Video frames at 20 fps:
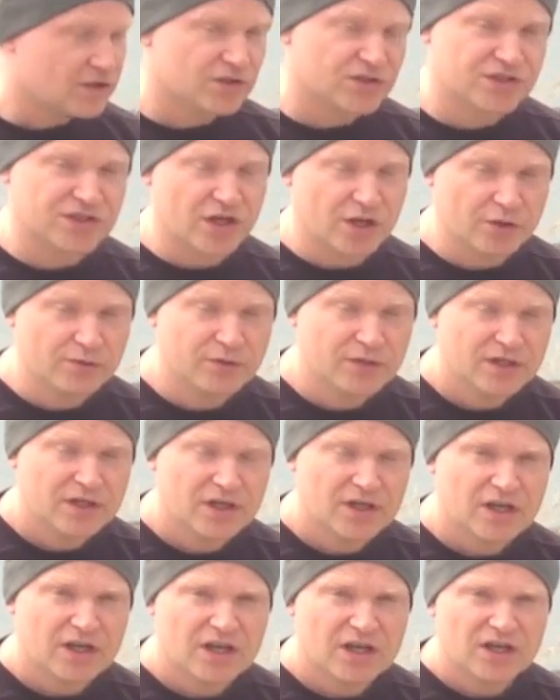So,
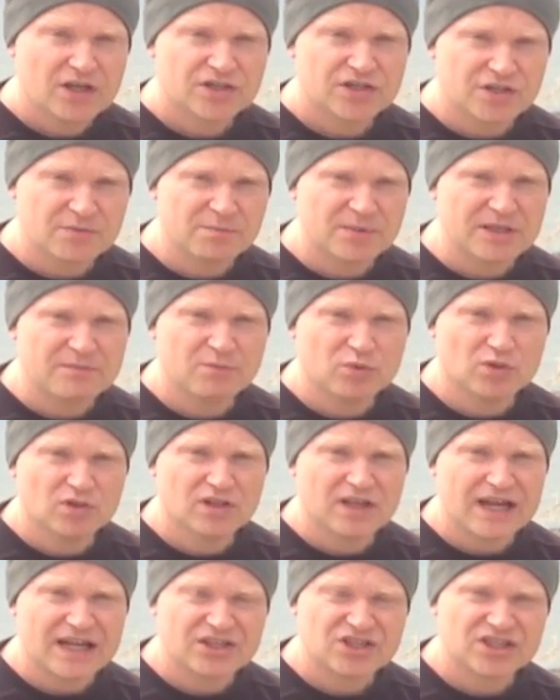some
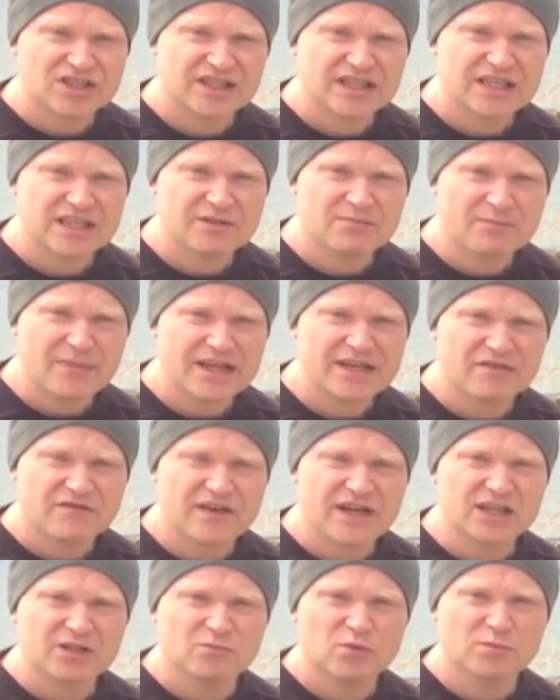people actually make
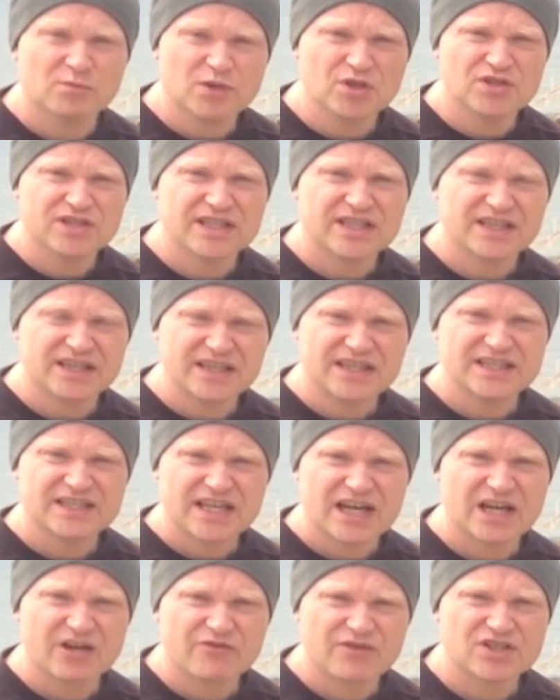available music in
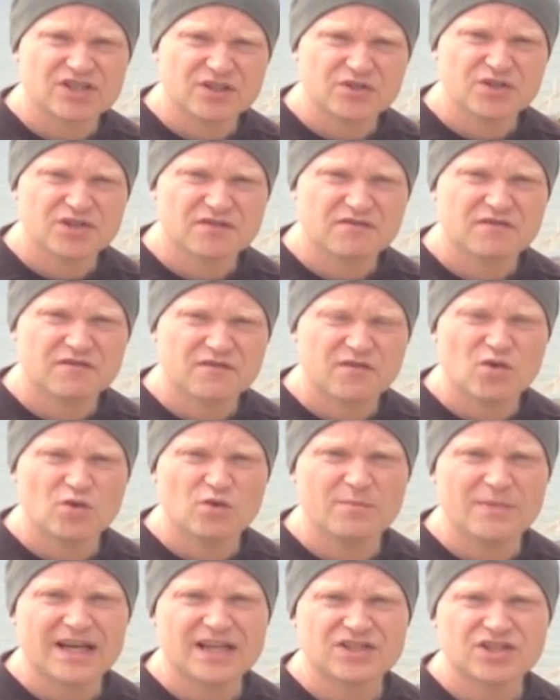these high resolution
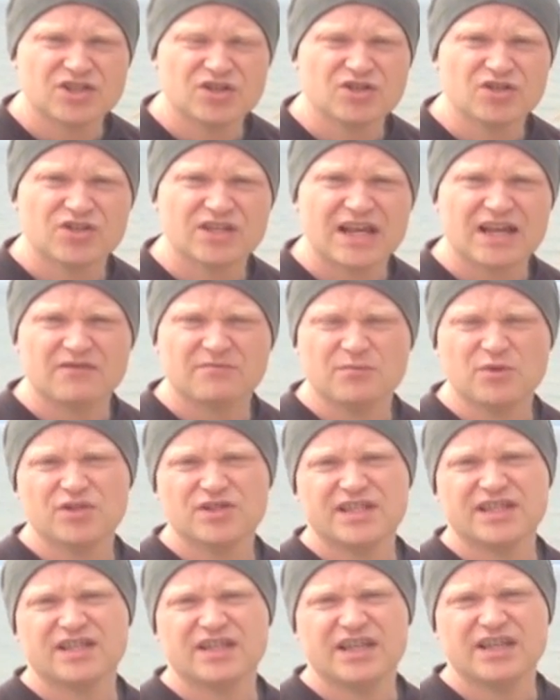formats. You could have
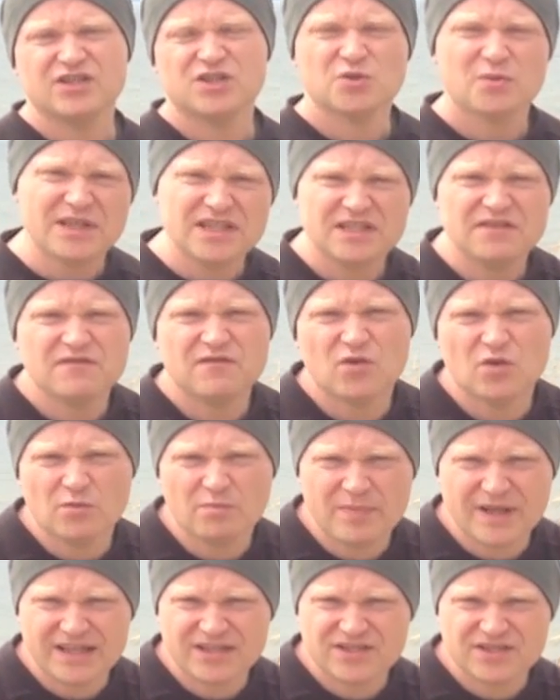music in 24
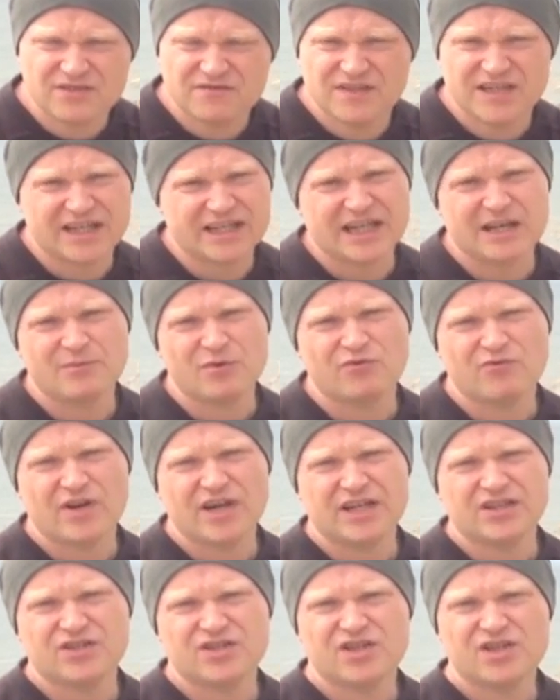bits of dynamic
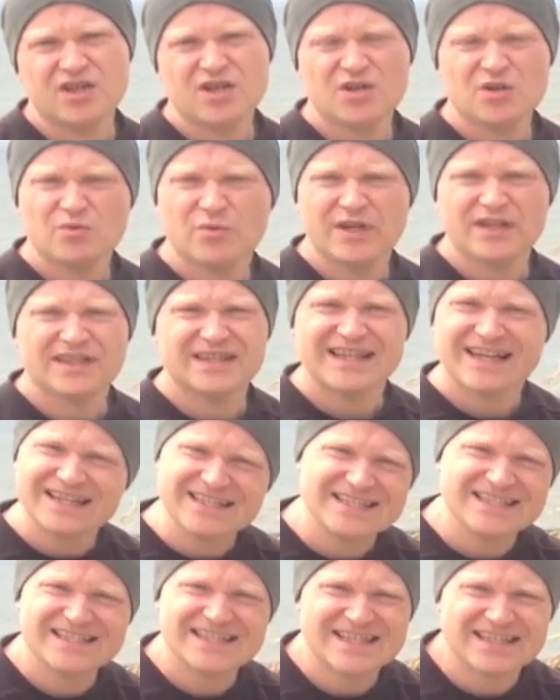range with
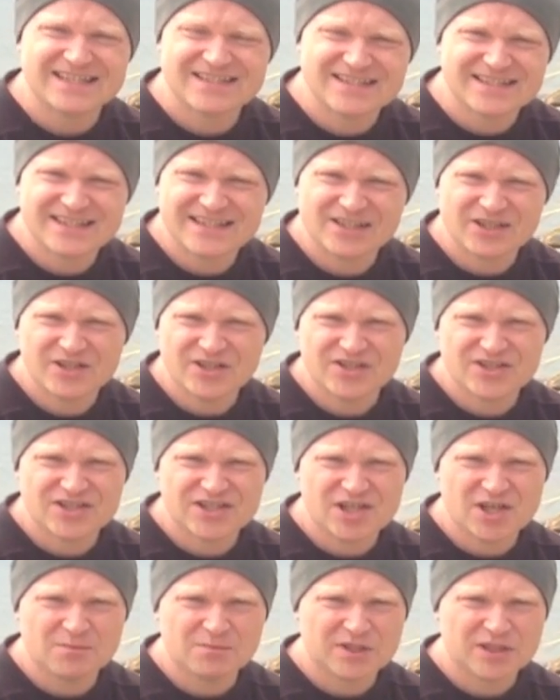96 kilohertz
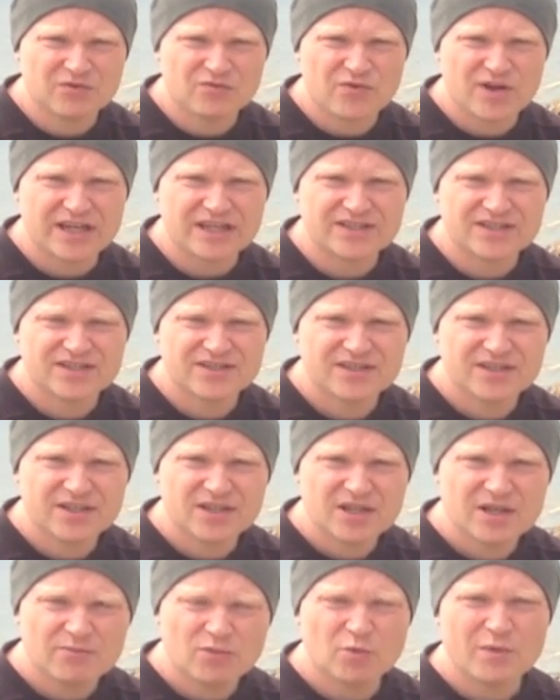sampling rate.
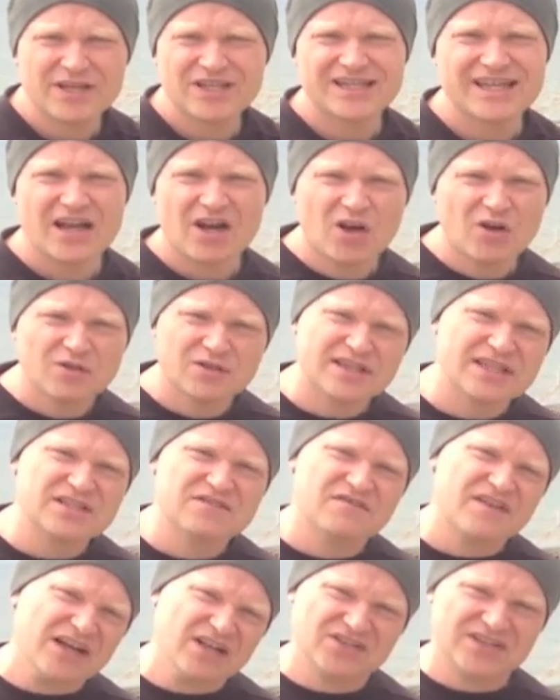But where do you get hold of
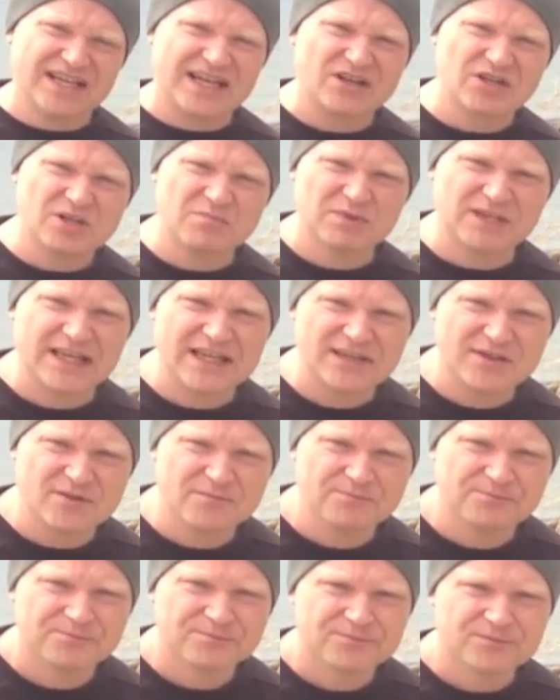these files and how do you play
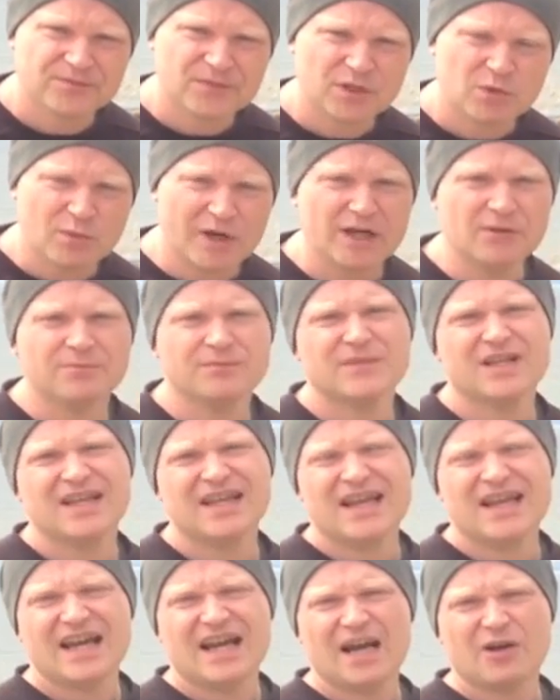them? Well,
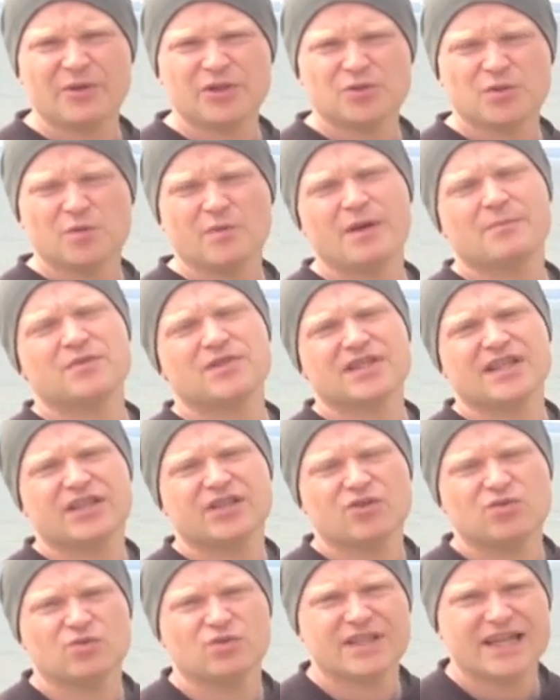I went to a
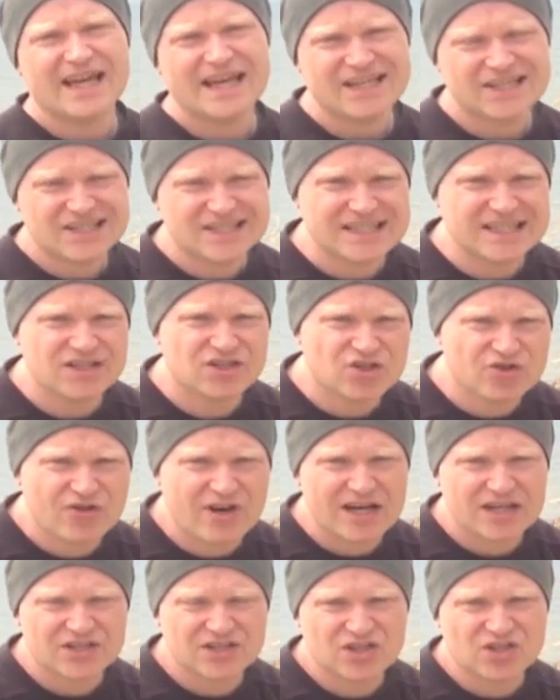website called
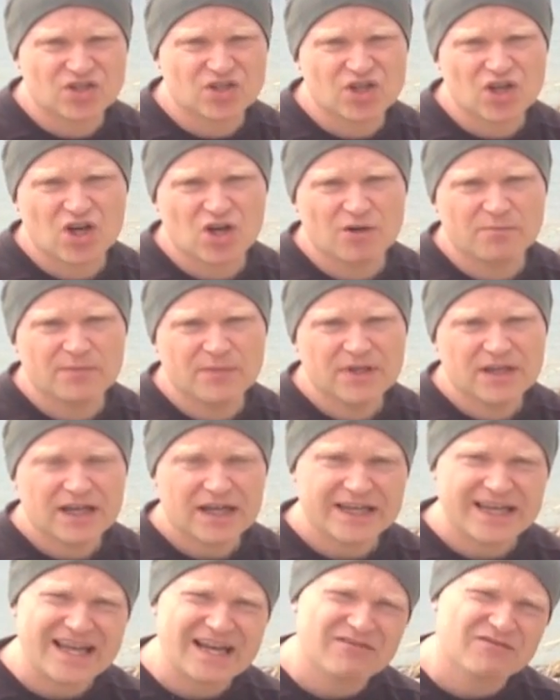hdtracks.com.
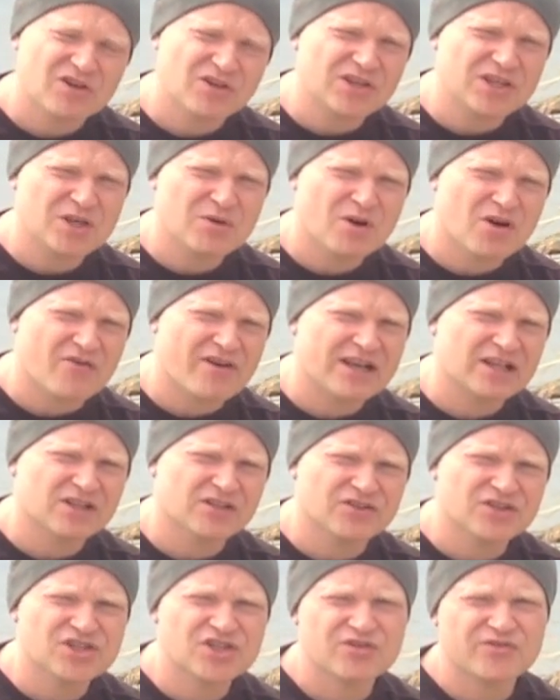Again, I've got the URL
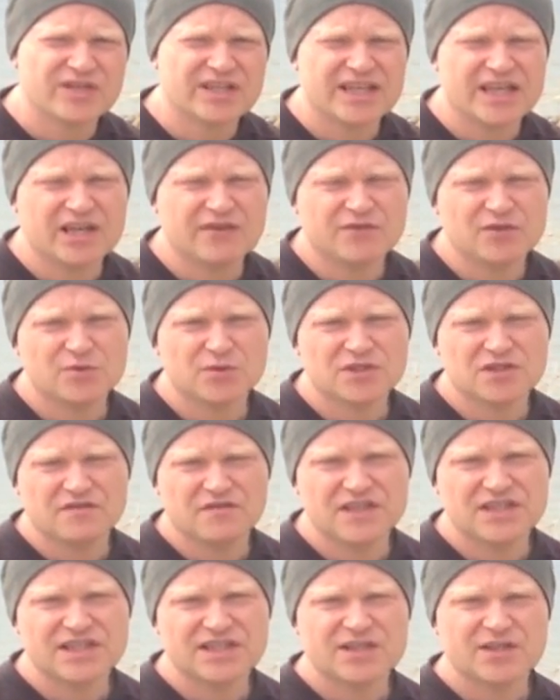on the screen here if you want to
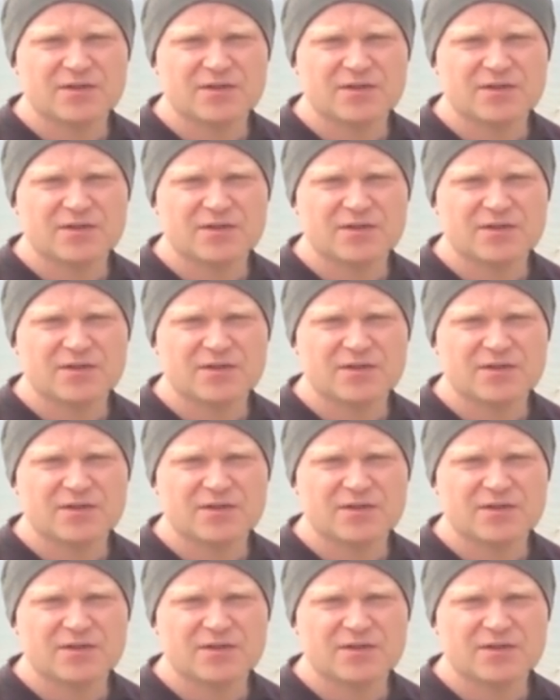visit